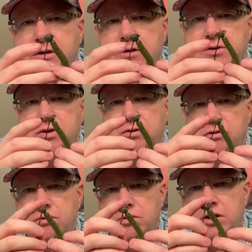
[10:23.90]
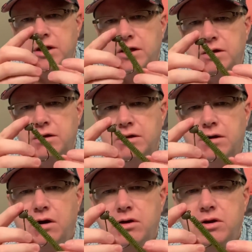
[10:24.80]
So really,
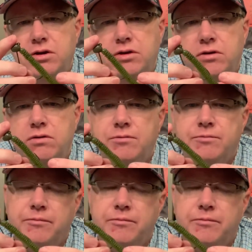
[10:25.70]
all you do,